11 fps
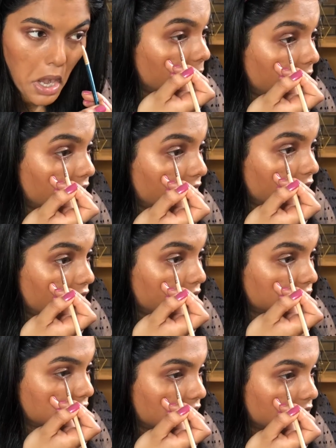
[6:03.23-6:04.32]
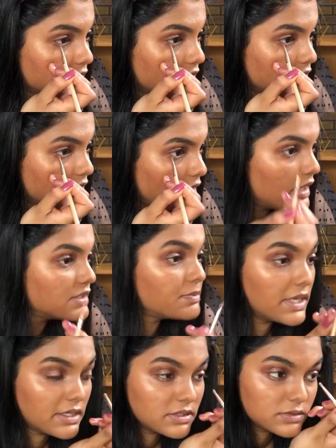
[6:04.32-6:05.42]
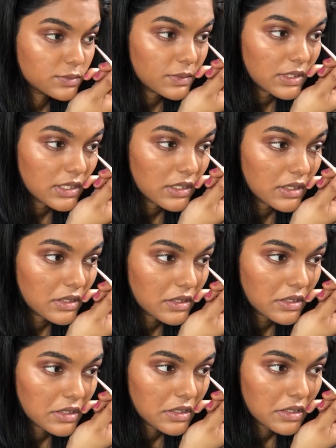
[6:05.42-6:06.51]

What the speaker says: A bit of that loose glitter on the lash band as well.